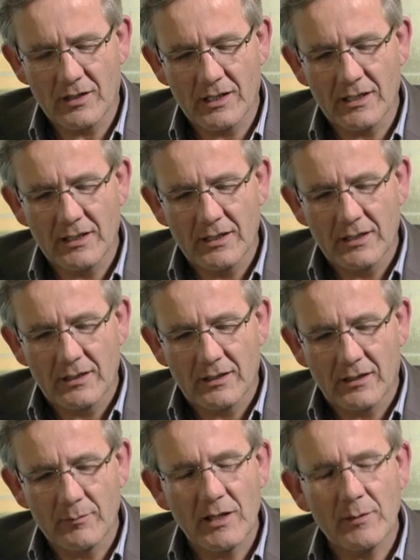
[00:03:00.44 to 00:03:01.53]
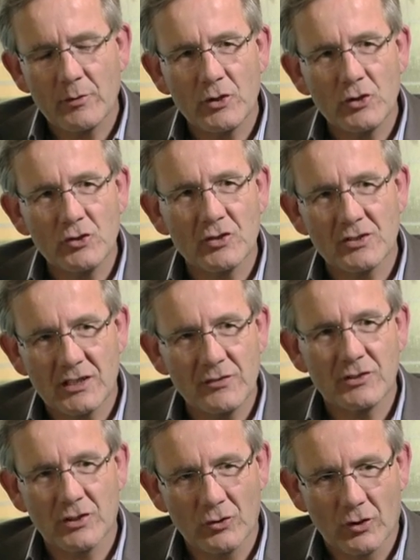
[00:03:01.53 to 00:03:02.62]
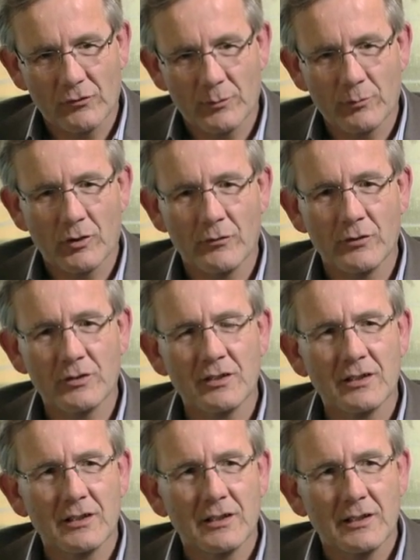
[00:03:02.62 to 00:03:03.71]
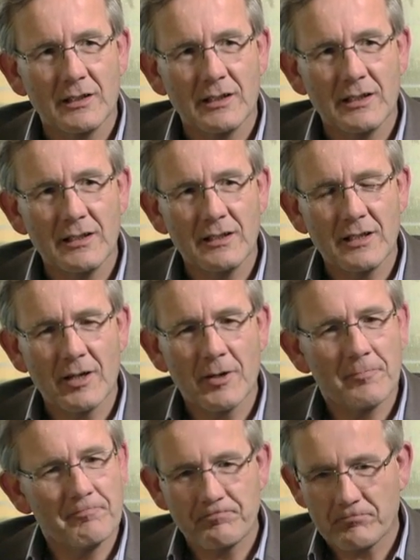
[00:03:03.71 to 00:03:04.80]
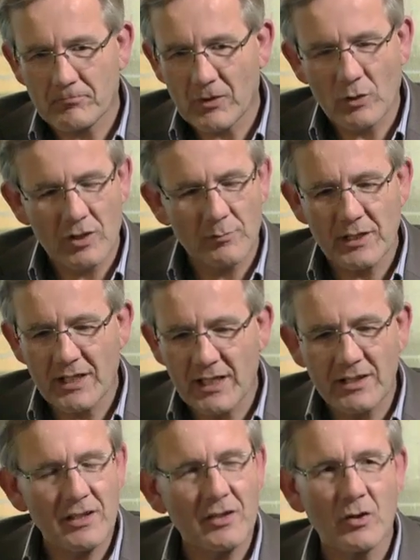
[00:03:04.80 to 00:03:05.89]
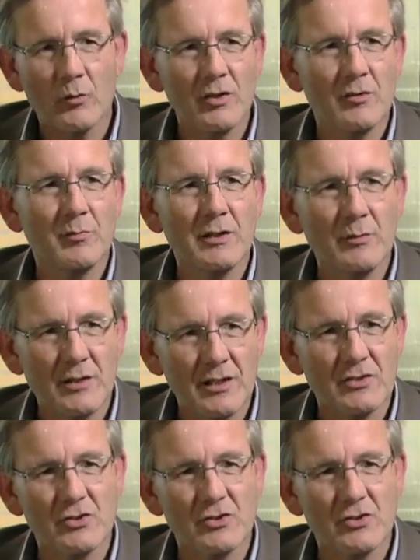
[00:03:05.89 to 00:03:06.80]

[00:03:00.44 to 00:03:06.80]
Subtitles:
I'm able to use those gifts as a not-for-profit in whether it be in India or whether it be within